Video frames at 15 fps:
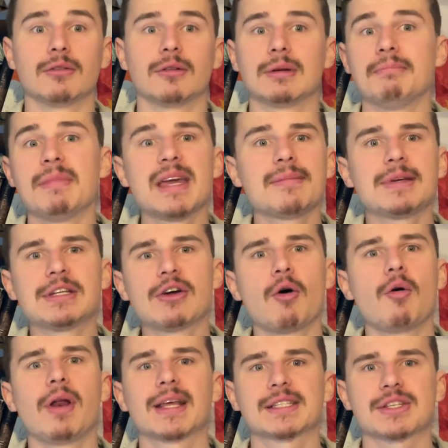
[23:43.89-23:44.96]
maybe
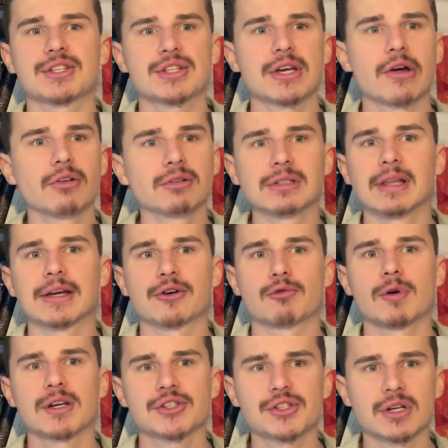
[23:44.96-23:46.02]
don't necessarily like
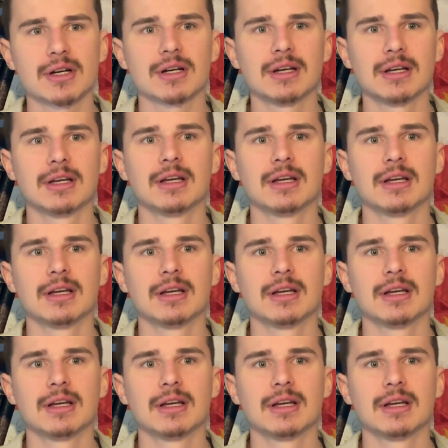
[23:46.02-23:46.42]
Russia,